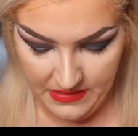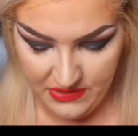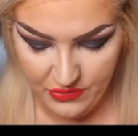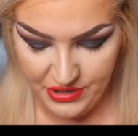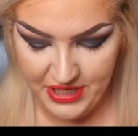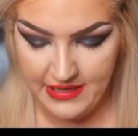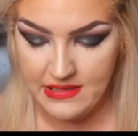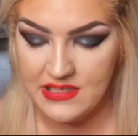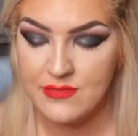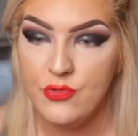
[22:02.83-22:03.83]
So it's shade
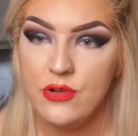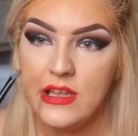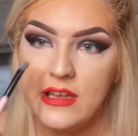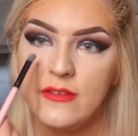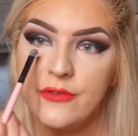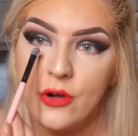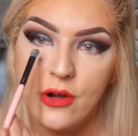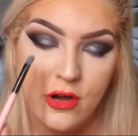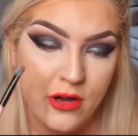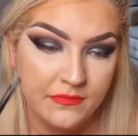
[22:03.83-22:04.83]
Smoky
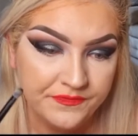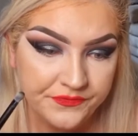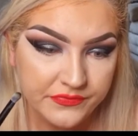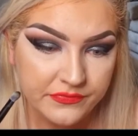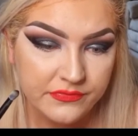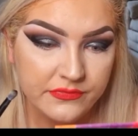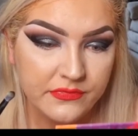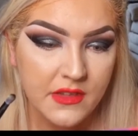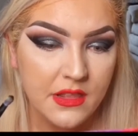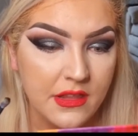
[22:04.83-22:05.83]
from
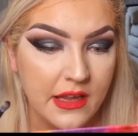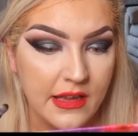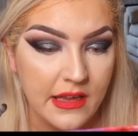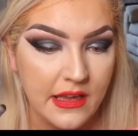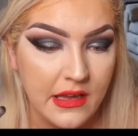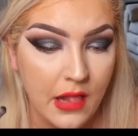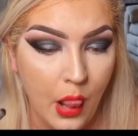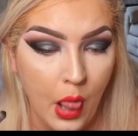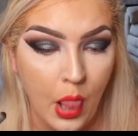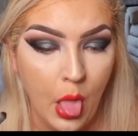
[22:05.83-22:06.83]

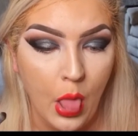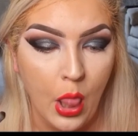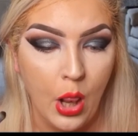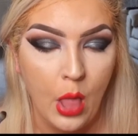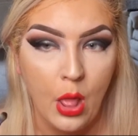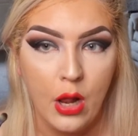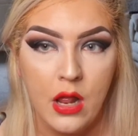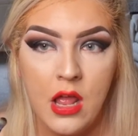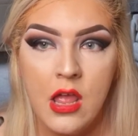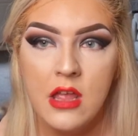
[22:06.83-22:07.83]
the
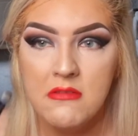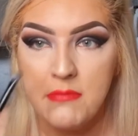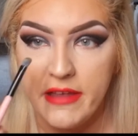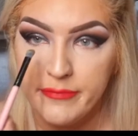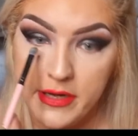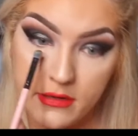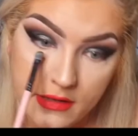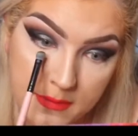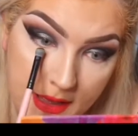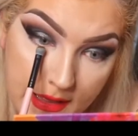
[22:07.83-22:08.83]
Beth
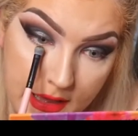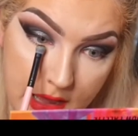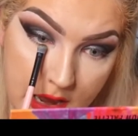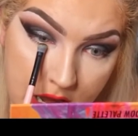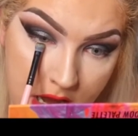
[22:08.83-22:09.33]
Painterly palette.